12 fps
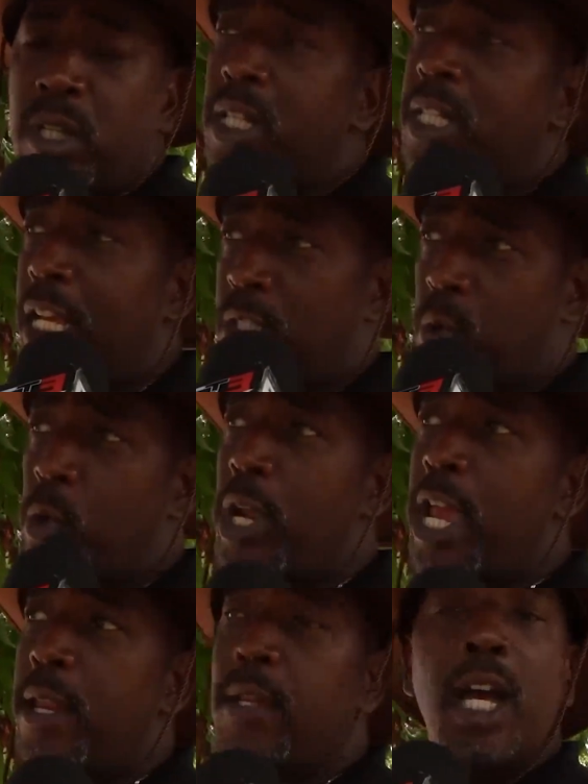That's where we're
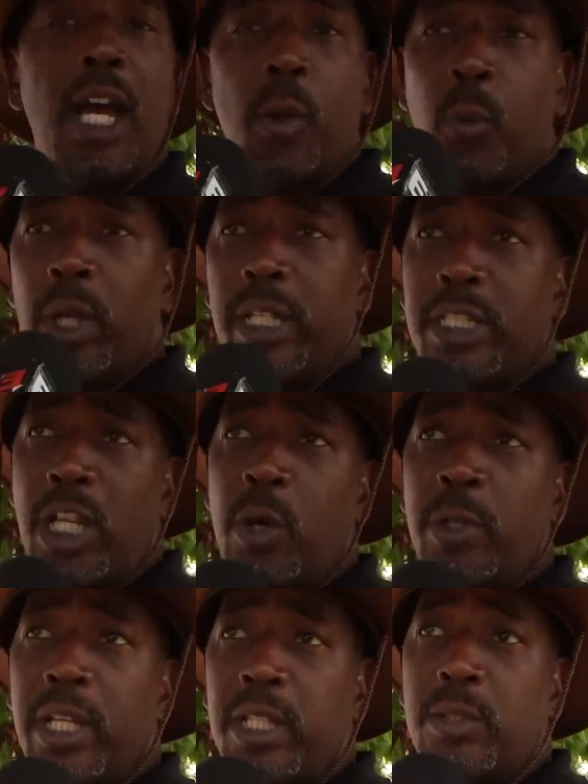at. Uh, Willie
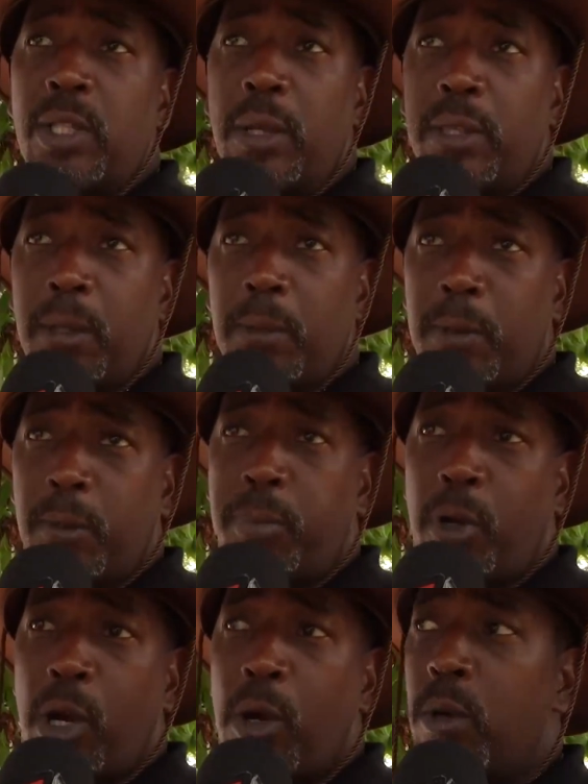Tony is the, the, the
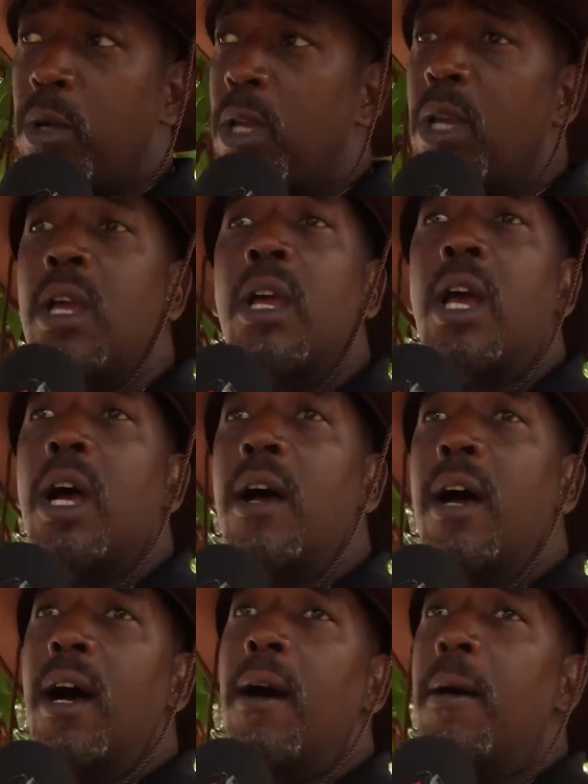pro,
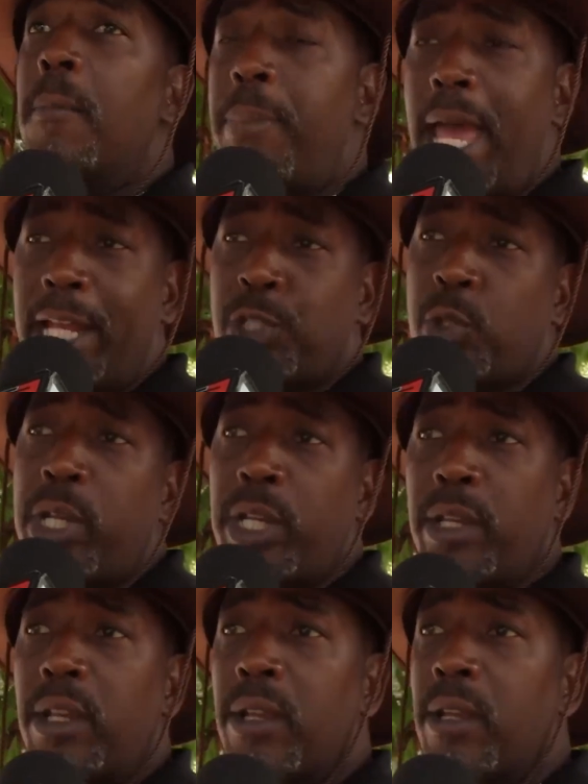uh, Patrick,
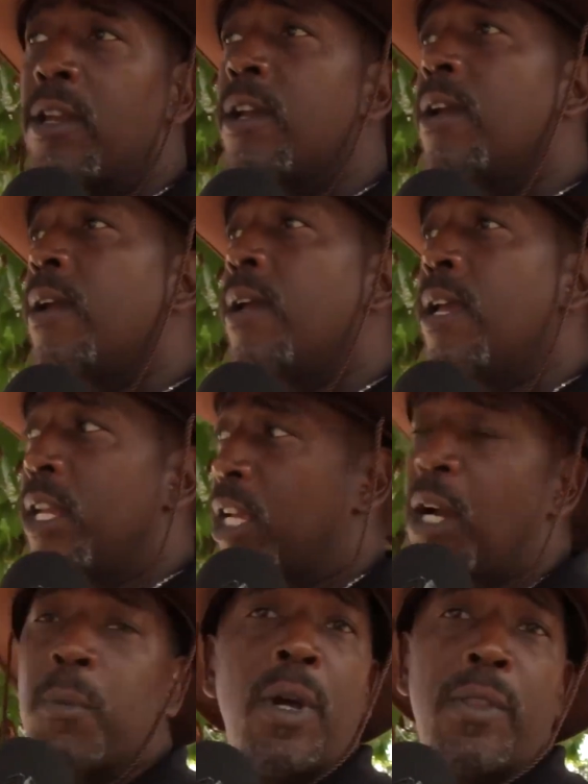and a
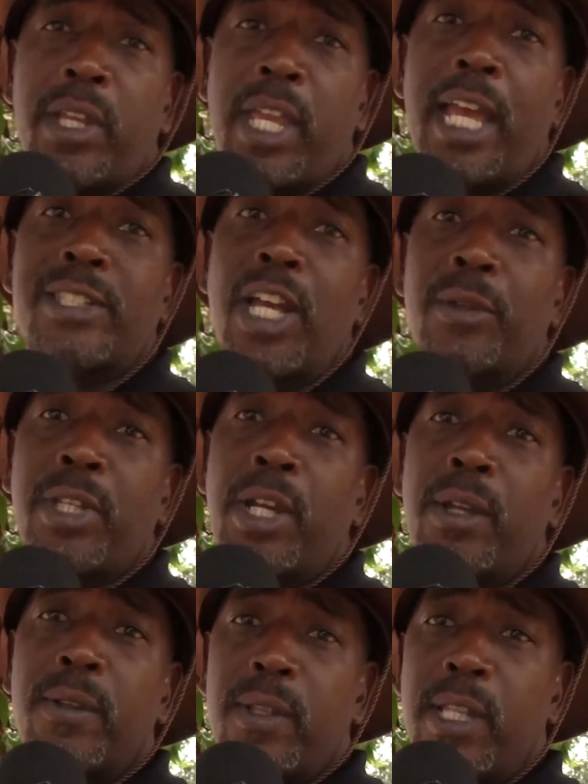couple other cats out
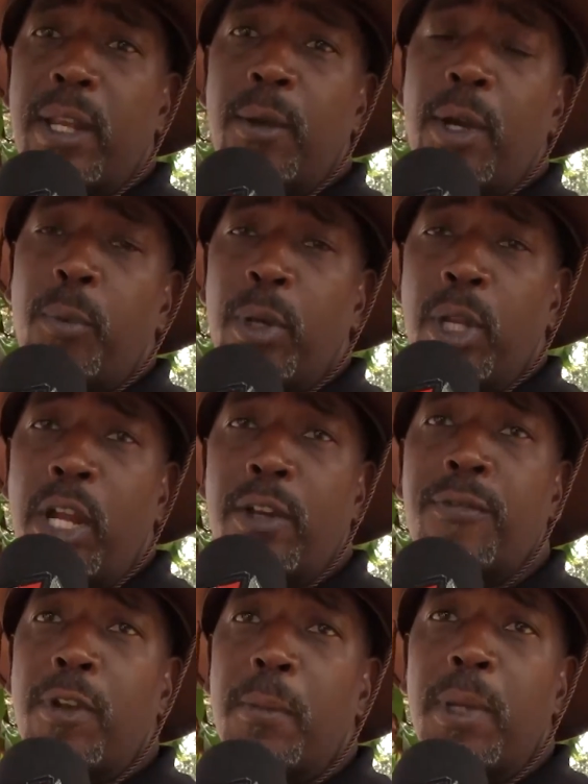there that uh, we're learning
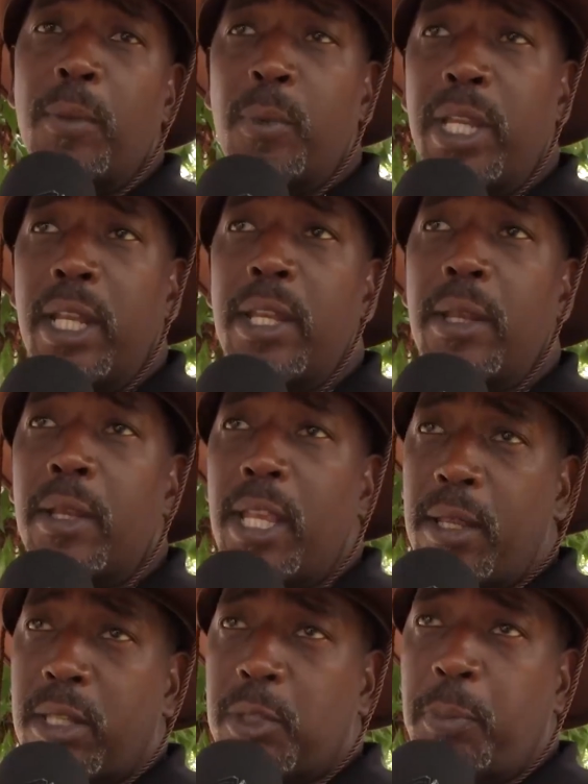from and we're getting their
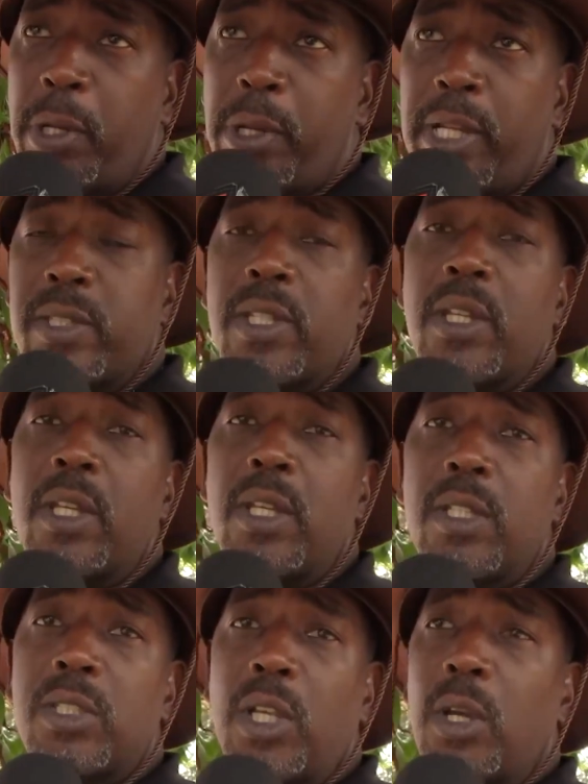experience.
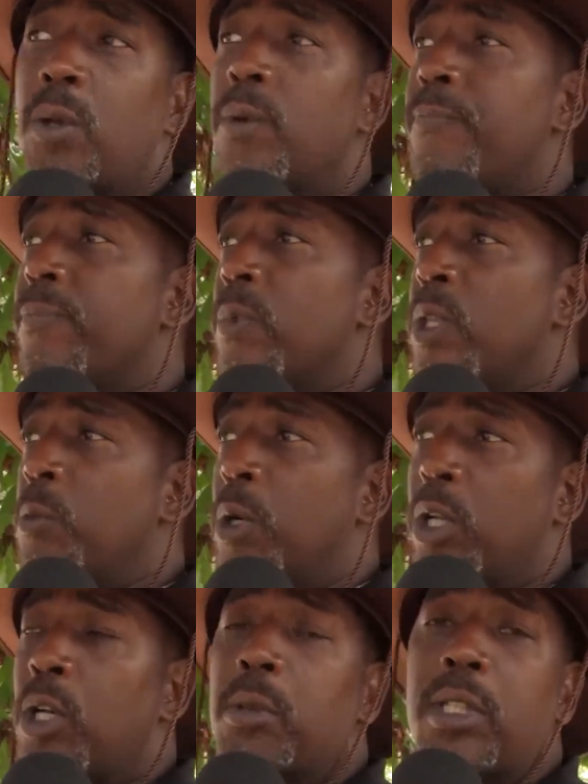So you
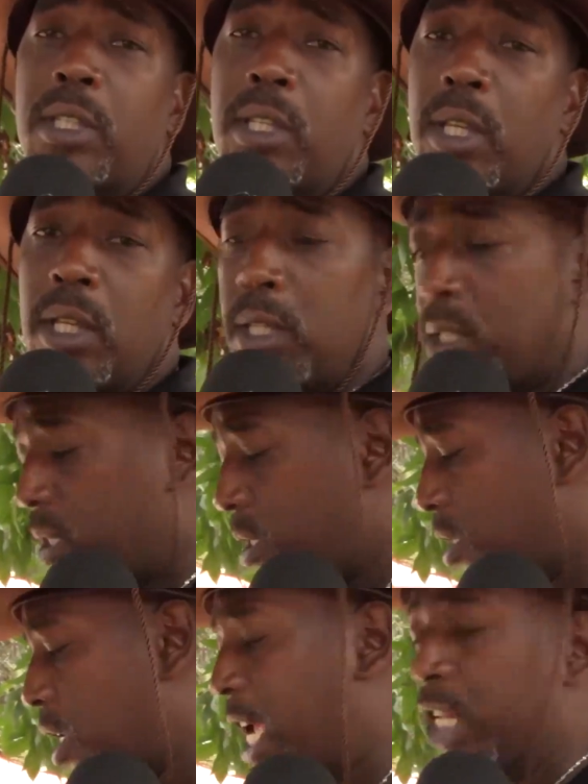want to go. George.
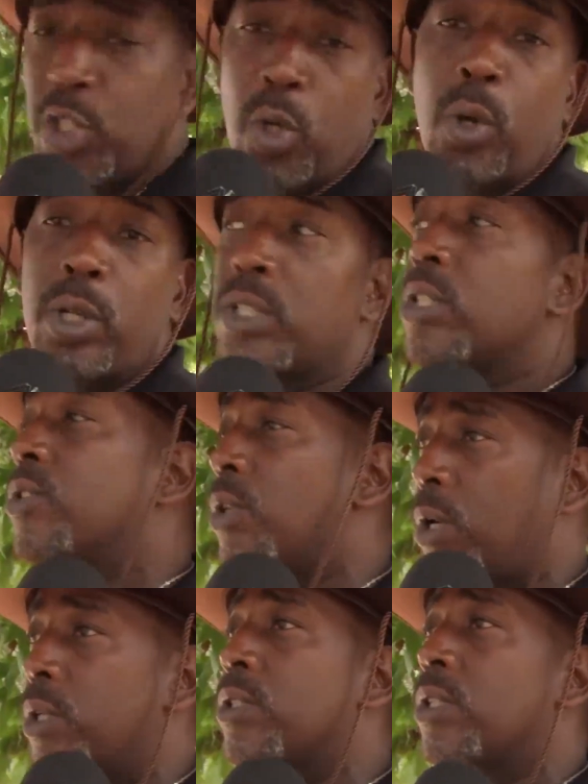And George,
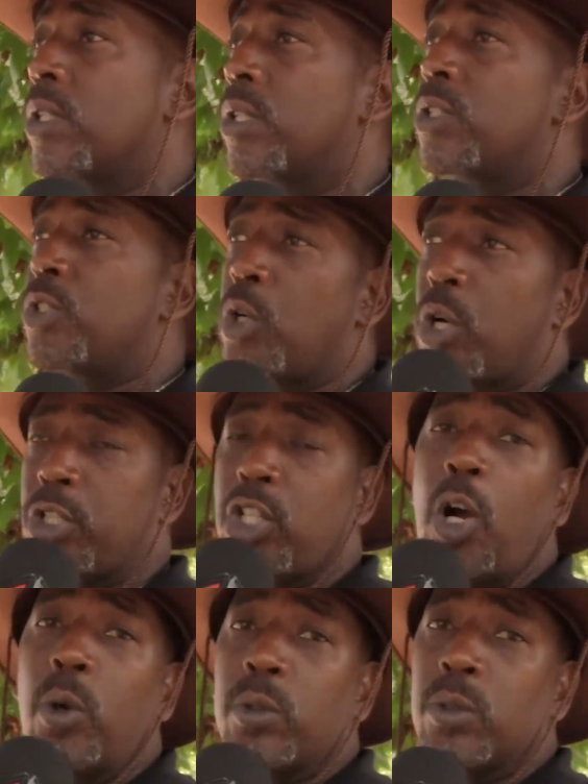George, George
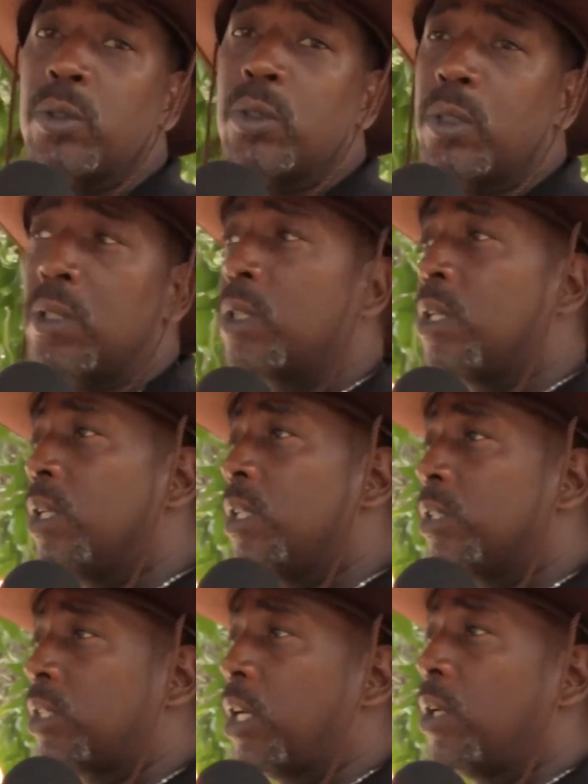Golden.
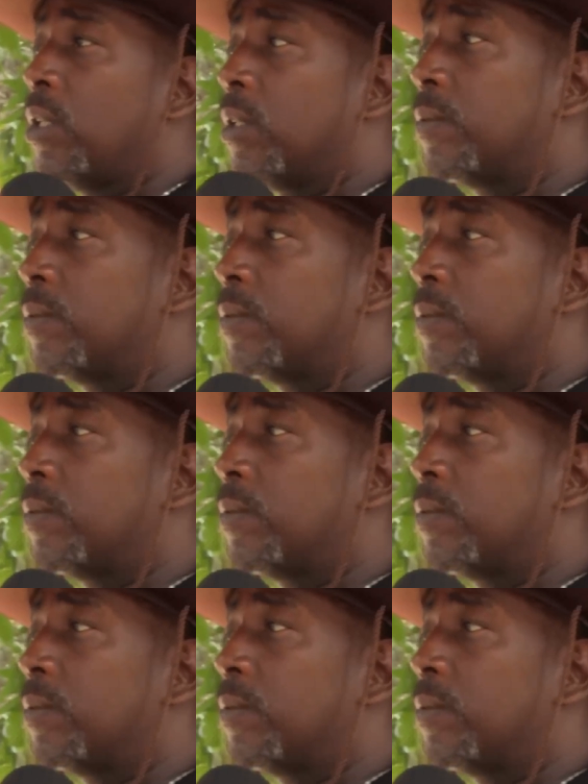So.